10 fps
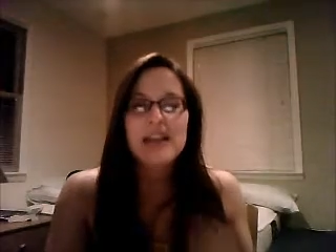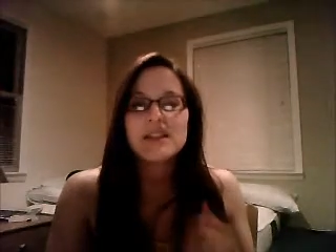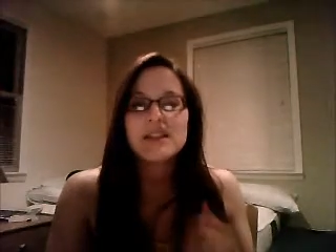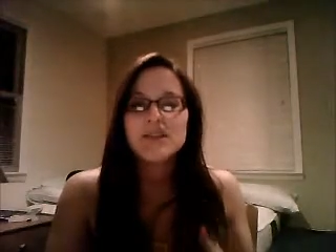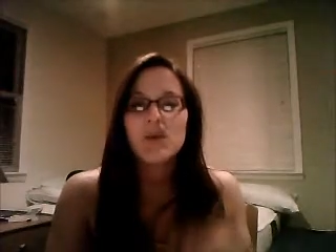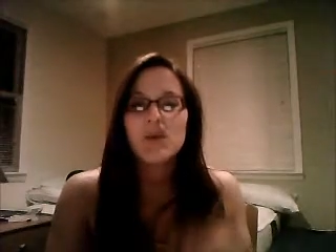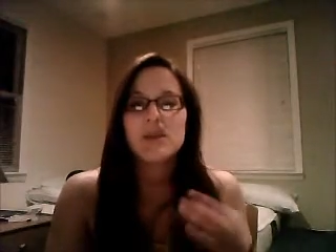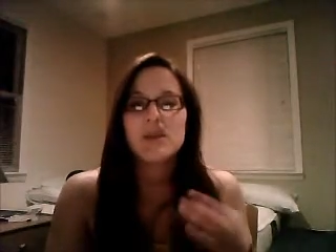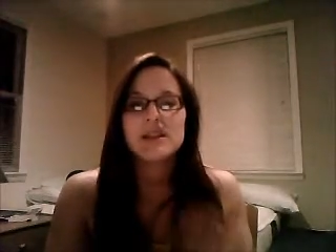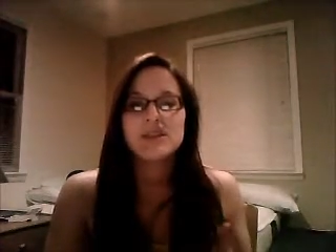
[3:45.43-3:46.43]
And at this
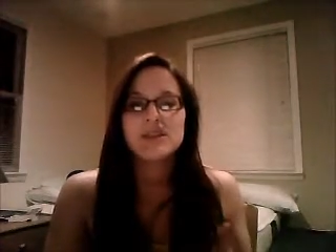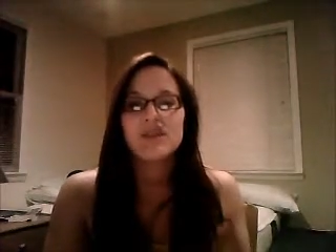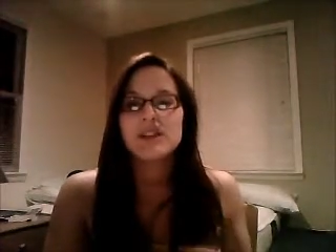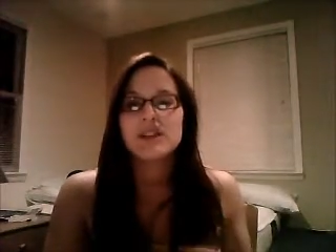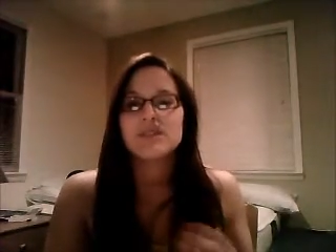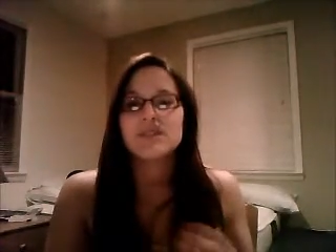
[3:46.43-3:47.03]
point, my dear friends,